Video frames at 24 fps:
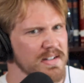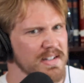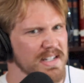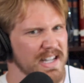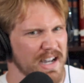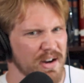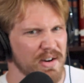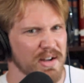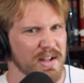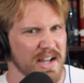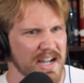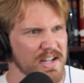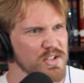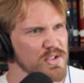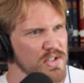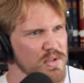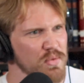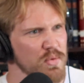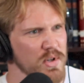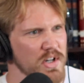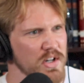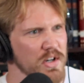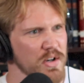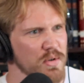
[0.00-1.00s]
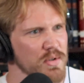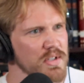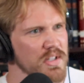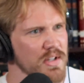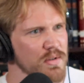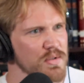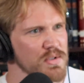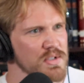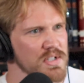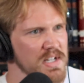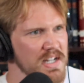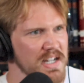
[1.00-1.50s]
Now I actually want to know what
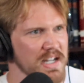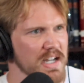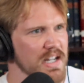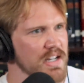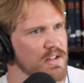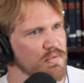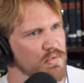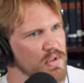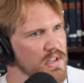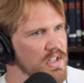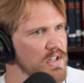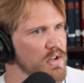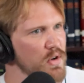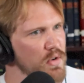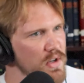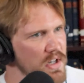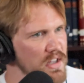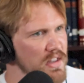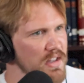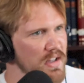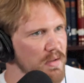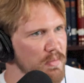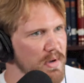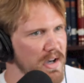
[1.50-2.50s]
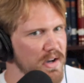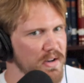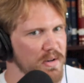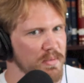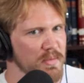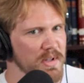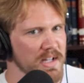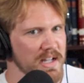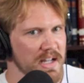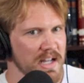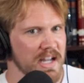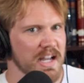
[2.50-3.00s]
they were saying. I didn't really know anything about
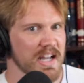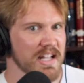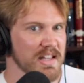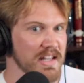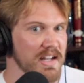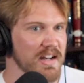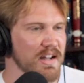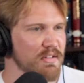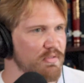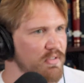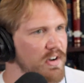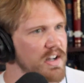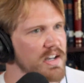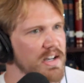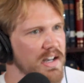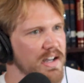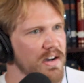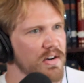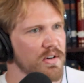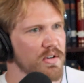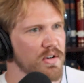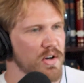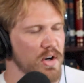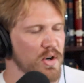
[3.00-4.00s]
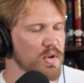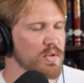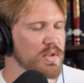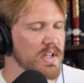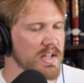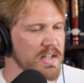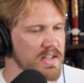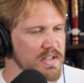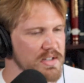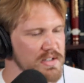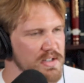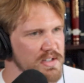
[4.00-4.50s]
it. And then I find out,
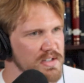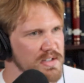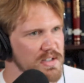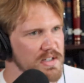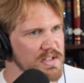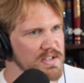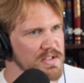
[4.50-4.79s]
this is